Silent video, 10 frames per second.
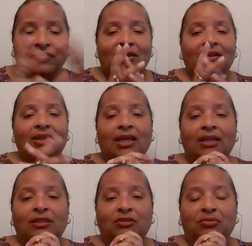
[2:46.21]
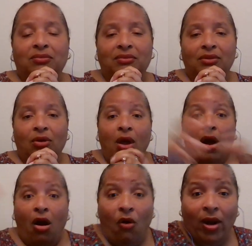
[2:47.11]
And then I just know,
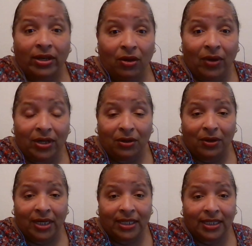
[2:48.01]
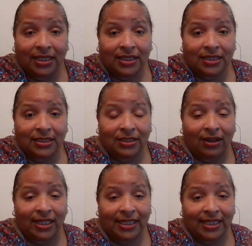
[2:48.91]
oh, I know, I did it.
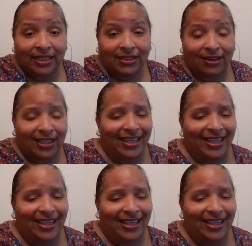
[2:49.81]
Charlie did it, Charlie.